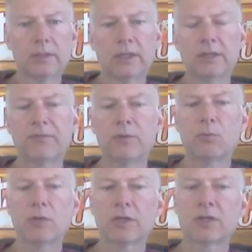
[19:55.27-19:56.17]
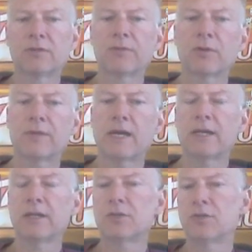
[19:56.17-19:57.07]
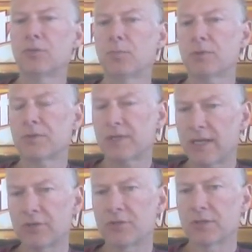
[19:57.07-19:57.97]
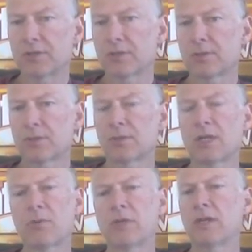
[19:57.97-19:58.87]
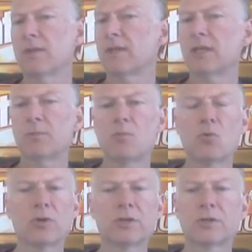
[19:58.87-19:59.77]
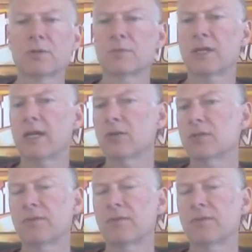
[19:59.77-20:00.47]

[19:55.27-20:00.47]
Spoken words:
And if we want to convert that into percentages, so now we can think more in terms of house